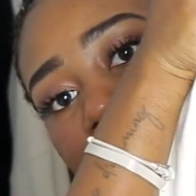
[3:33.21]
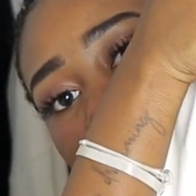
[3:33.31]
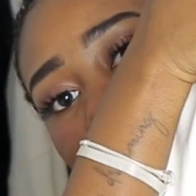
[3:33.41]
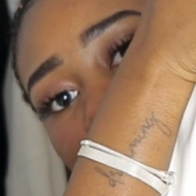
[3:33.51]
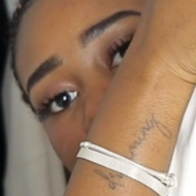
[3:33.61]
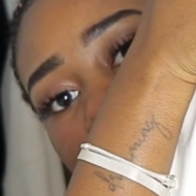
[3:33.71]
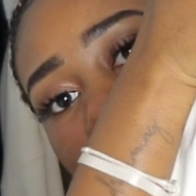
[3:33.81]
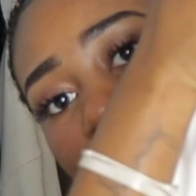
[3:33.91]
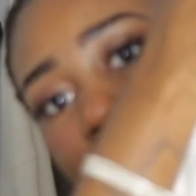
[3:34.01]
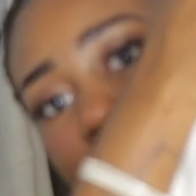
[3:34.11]

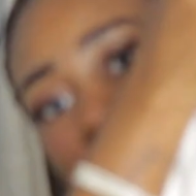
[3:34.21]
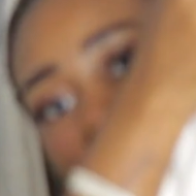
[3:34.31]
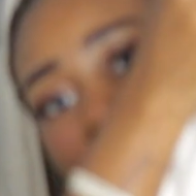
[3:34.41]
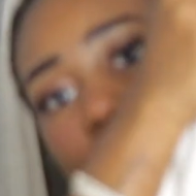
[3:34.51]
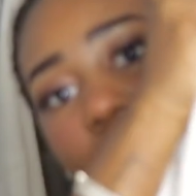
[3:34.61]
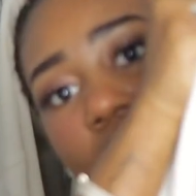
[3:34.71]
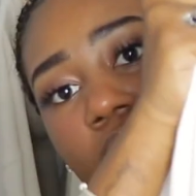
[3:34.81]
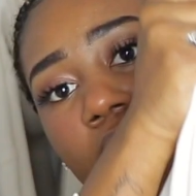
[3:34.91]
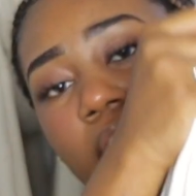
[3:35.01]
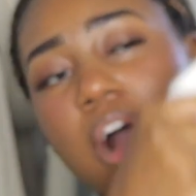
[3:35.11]
essentials, obviously.
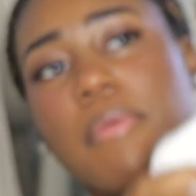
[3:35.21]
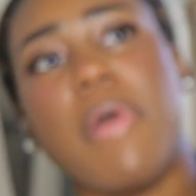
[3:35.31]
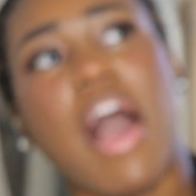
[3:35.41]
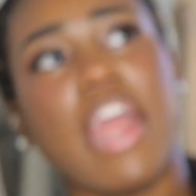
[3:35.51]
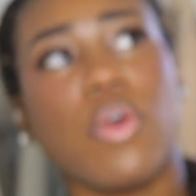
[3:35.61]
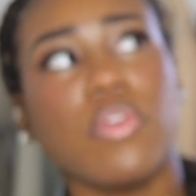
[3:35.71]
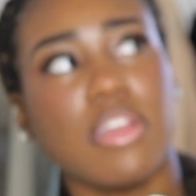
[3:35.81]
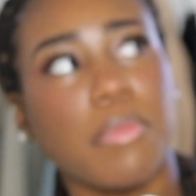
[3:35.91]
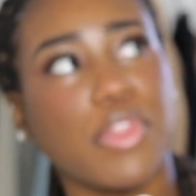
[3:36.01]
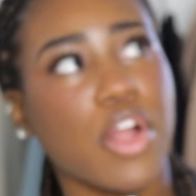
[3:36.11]
I know
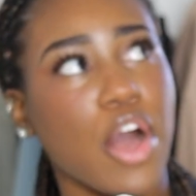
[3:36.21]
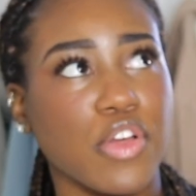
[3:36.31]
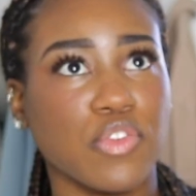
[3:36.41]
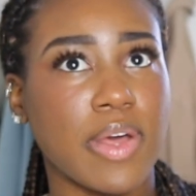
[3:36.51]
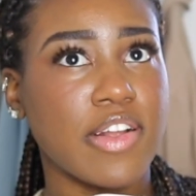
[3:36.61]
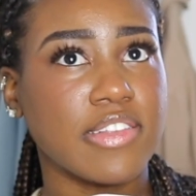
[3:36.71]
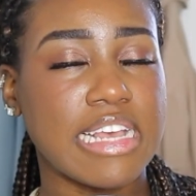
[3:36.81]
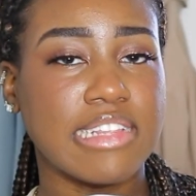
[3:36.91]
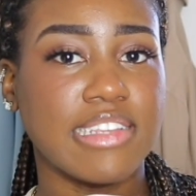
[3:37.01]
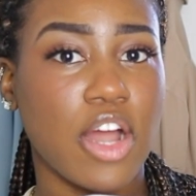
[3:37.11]
some of their other sweaters
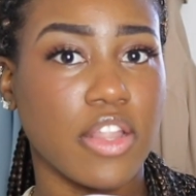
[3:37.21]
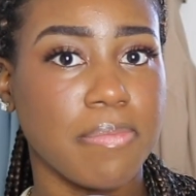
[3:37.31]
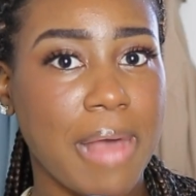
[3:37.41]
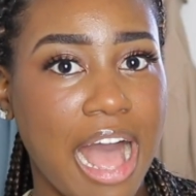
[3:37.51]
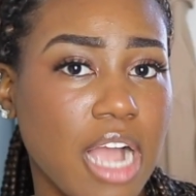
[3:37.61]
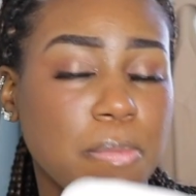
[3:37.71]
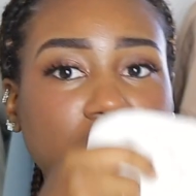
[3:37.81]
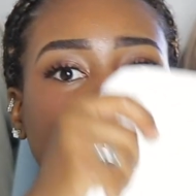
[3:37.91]
it said on the back, but